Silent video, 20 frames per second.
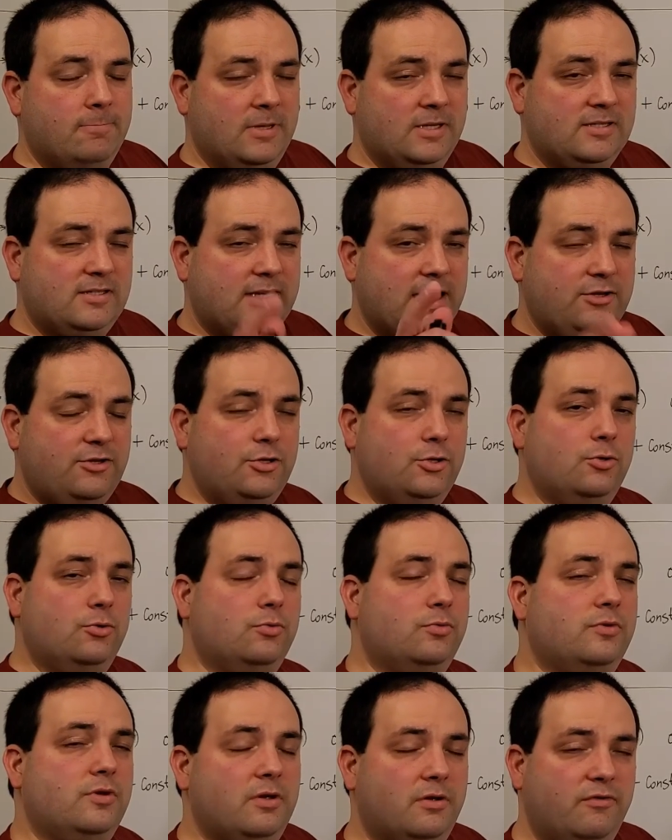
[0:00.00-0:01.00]
Stay
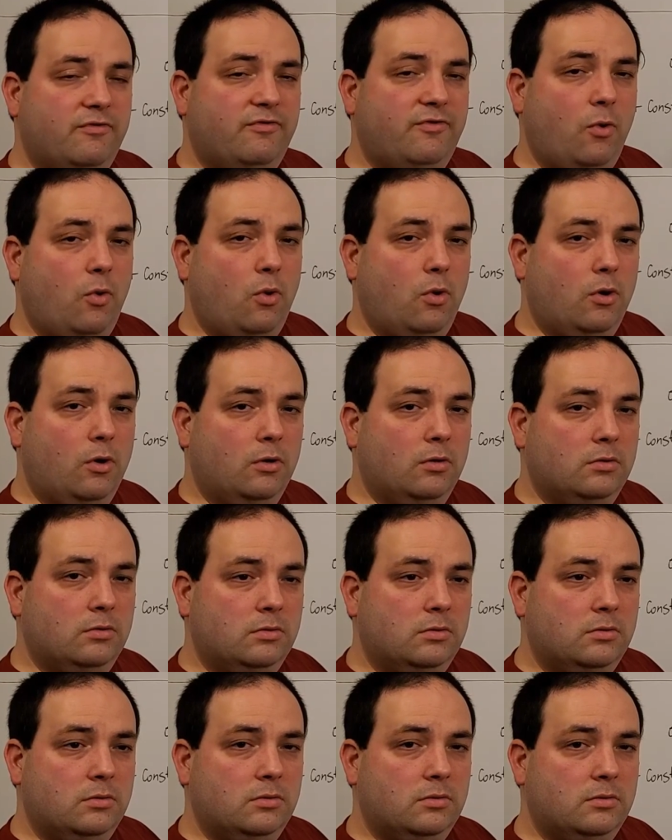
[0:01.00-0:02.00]
tuned for
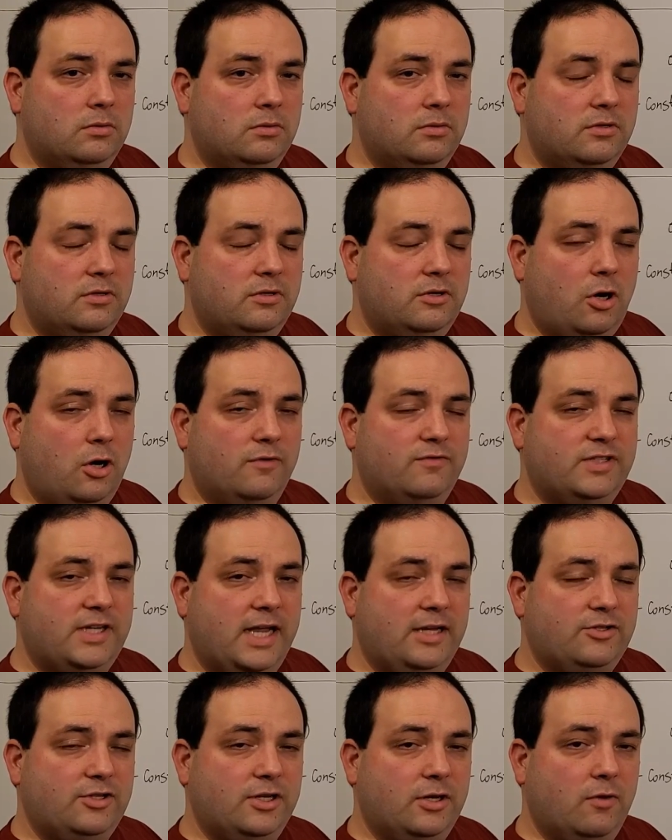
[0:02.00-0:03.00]
curve
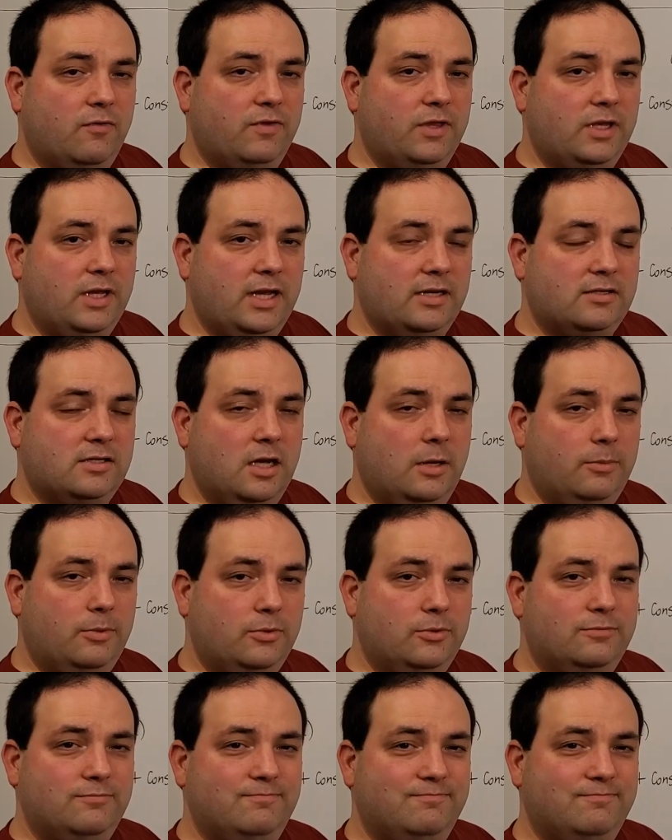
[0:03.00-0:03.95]
sketching over the next couple.